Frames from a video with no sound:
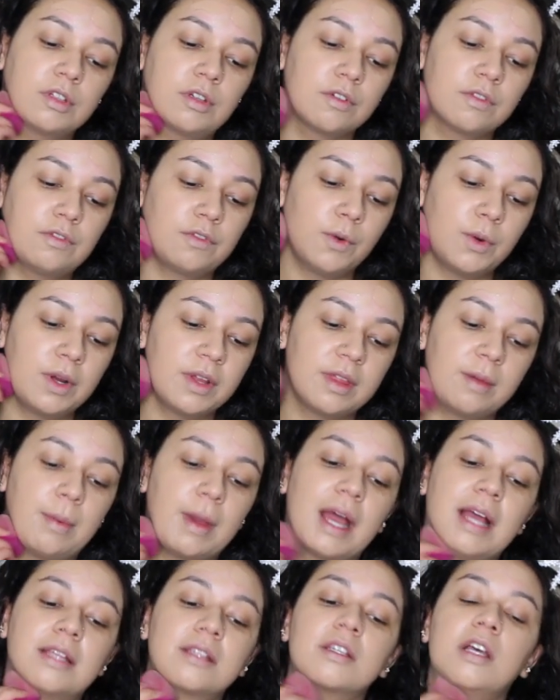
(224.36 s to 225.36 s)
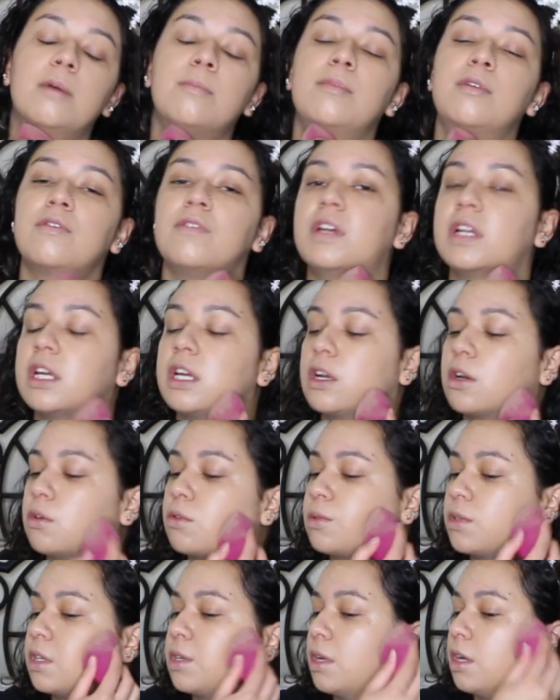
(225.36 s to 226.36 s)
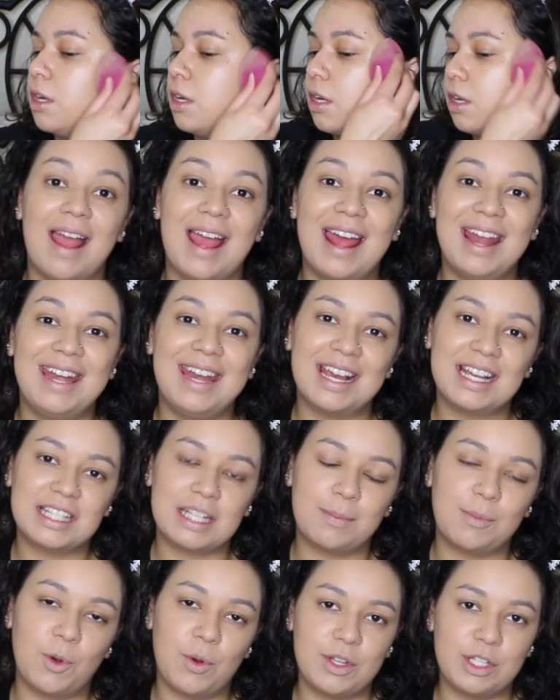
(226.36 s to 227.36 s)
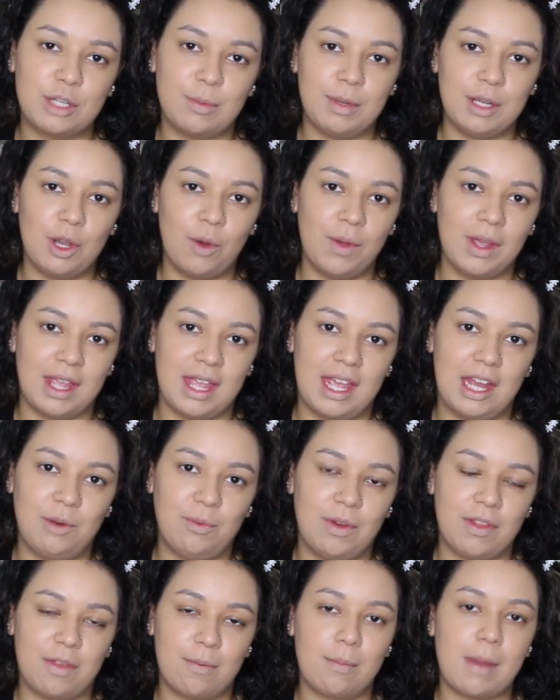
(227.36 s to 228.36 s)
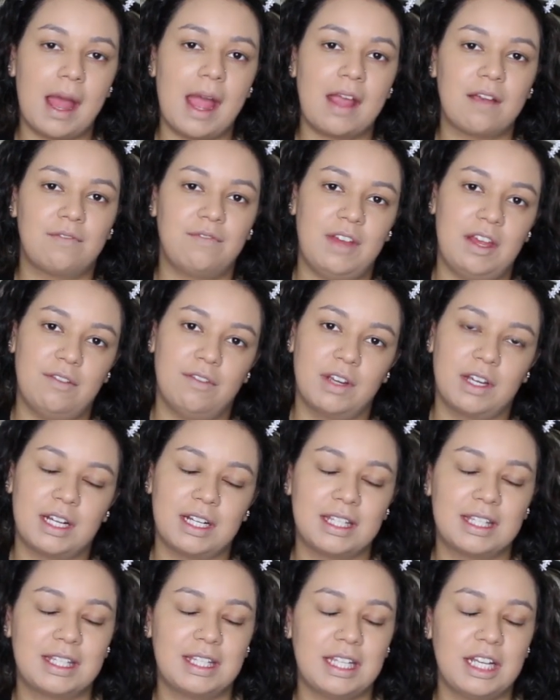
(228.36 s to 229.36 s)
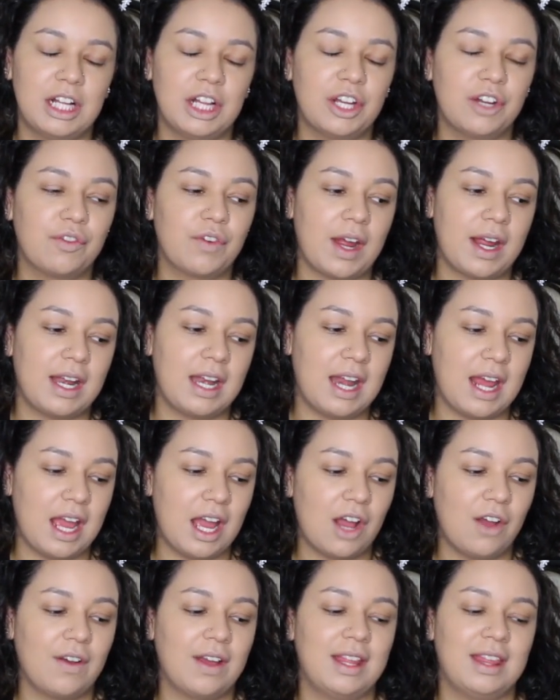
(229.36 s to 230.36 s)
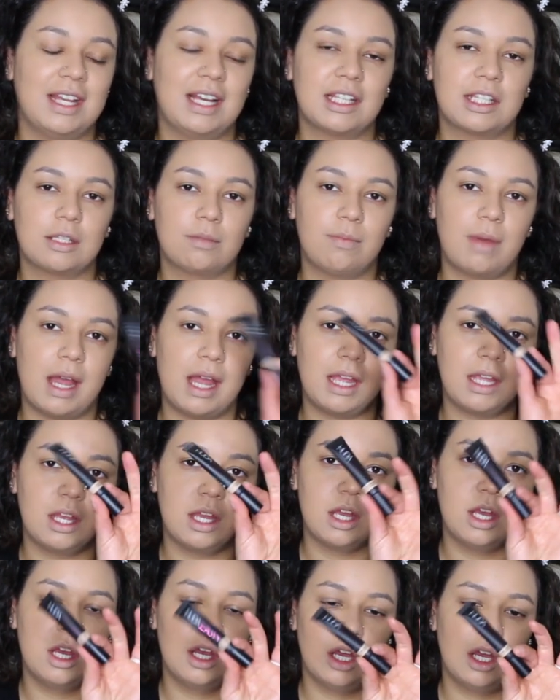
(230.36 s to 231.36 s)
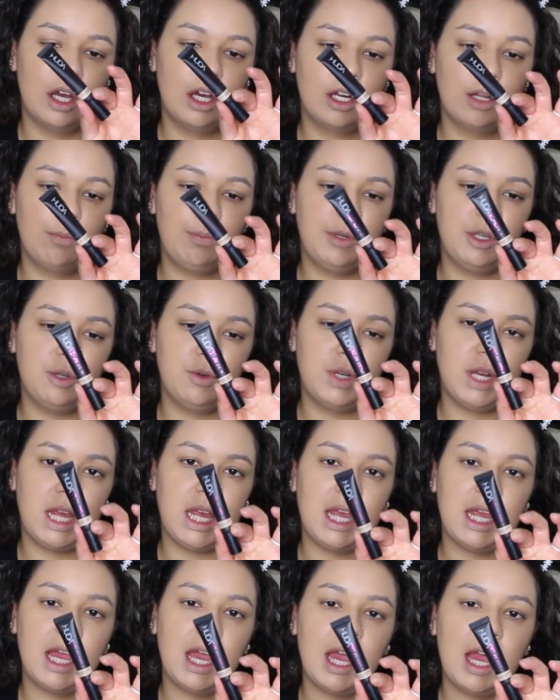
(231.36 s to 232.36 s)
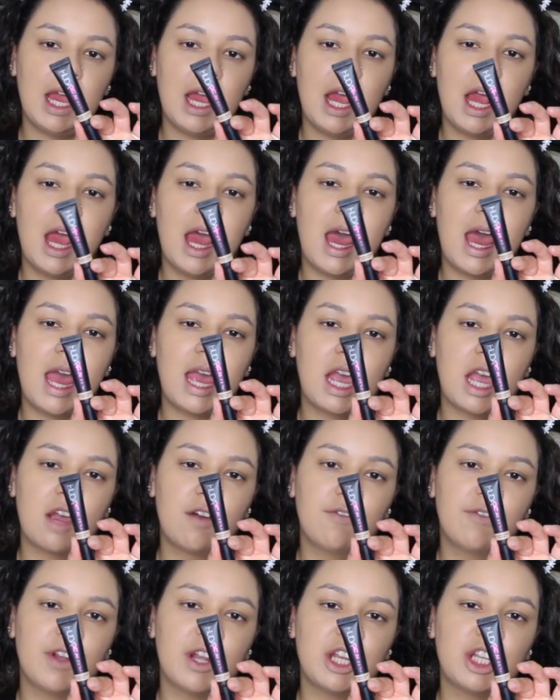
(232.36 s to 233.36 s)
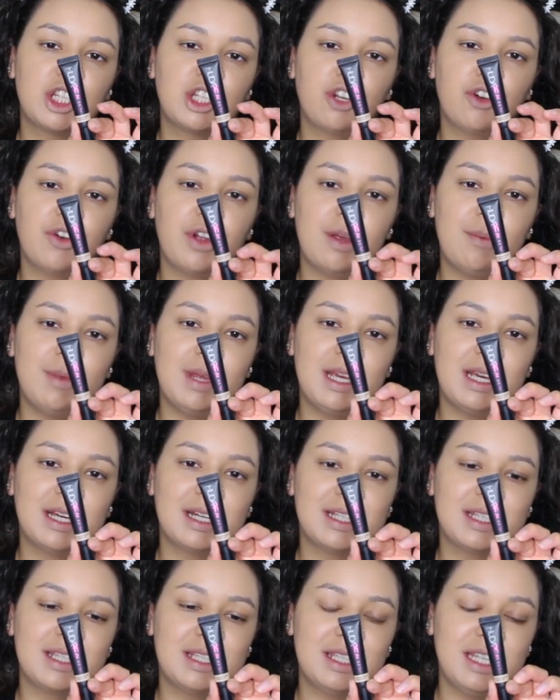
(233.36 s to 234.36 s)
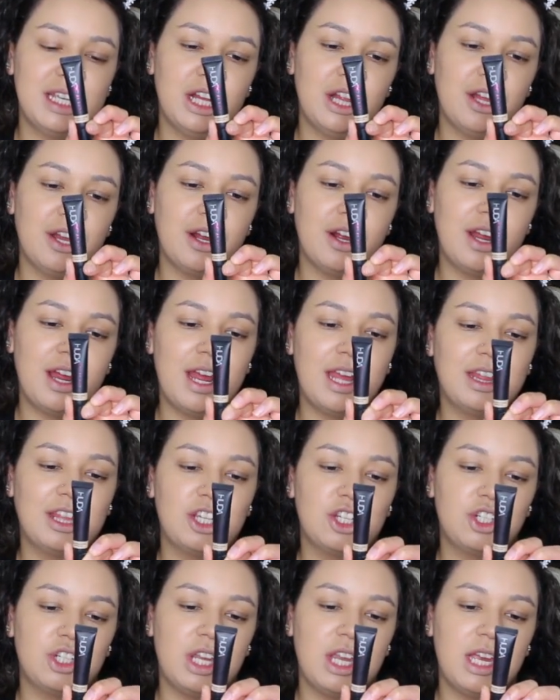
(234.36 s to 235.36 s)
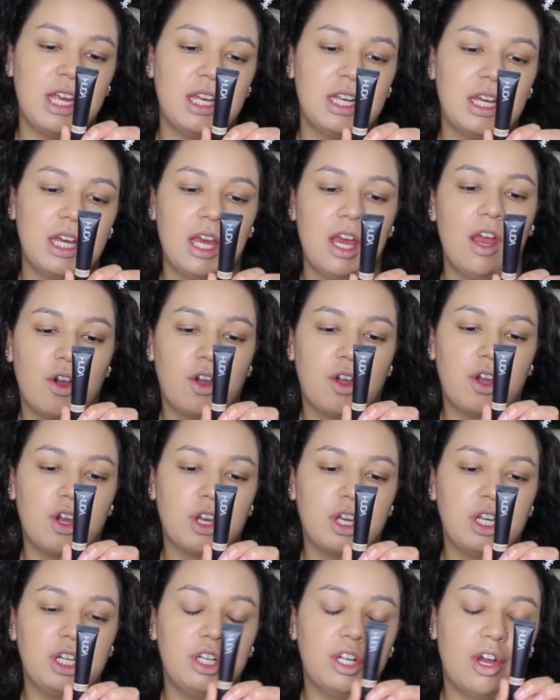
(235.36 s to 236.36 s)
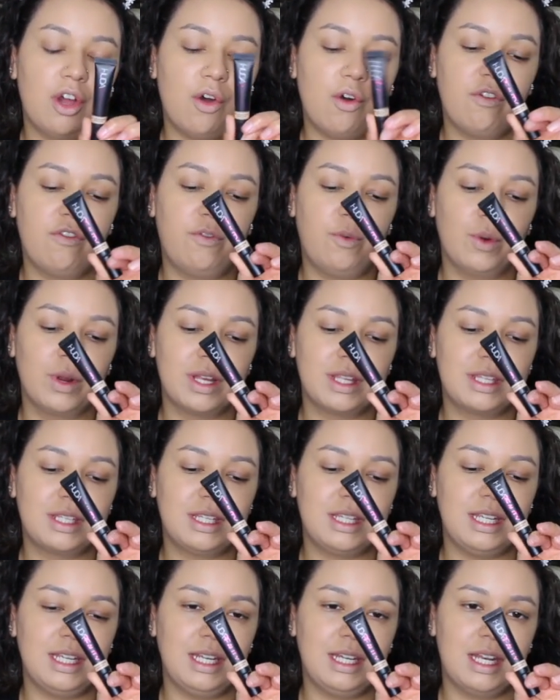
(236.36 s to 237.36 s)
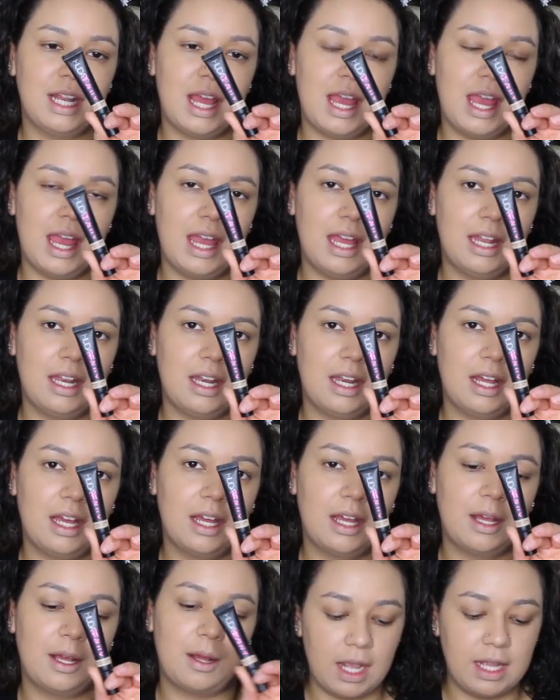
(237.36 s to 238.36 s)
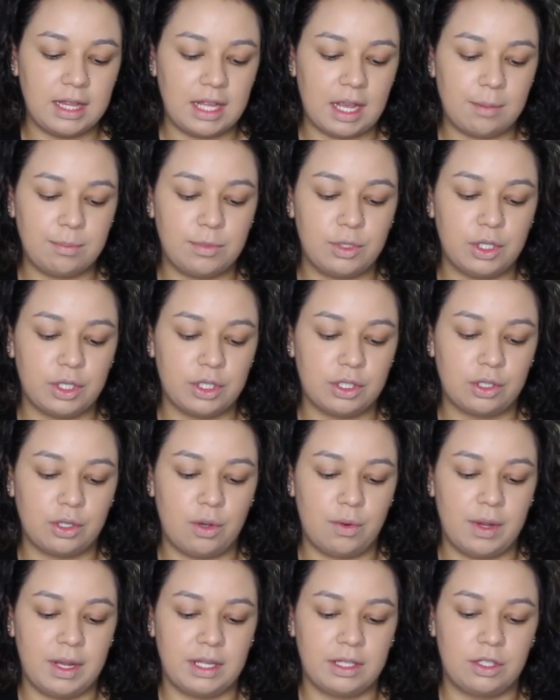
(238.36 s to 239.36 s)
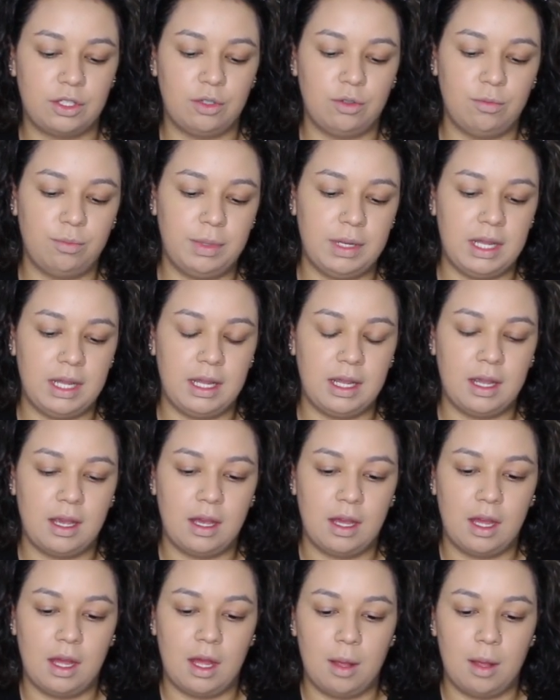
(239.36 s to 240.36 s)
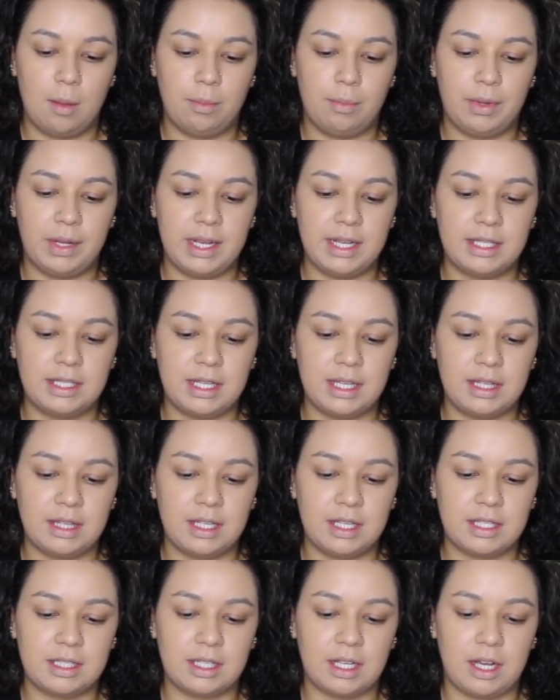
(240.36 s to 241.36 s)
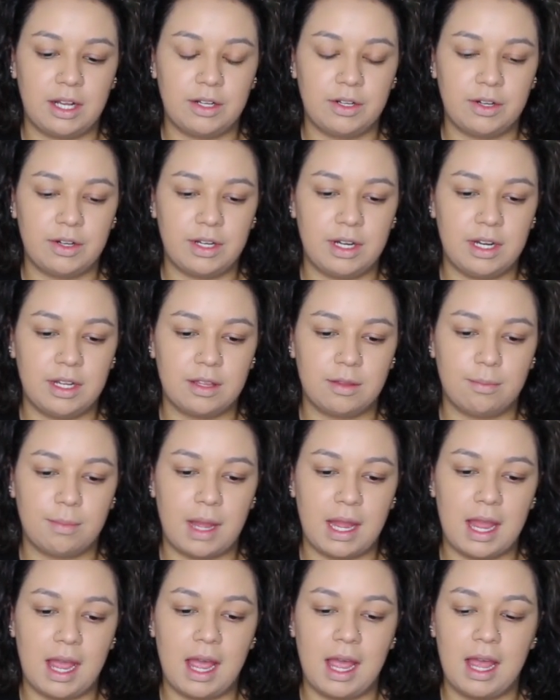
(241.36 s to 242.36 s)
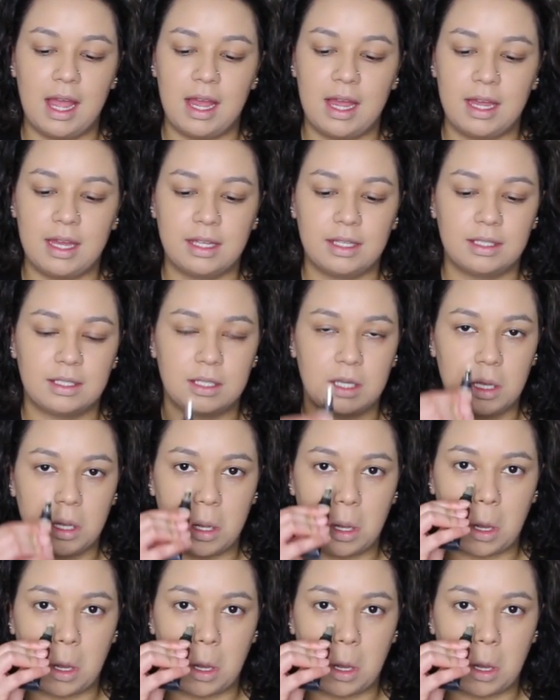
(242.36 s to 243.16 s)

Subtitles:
for the past couple of videos. And next I'm going to be going in with my favorite concealer right now, and that's my Huda Beauty High Coverage Creamy Concealer in the shade Cookie Dough 14N. And I'm just going to be placing this underneath my eyes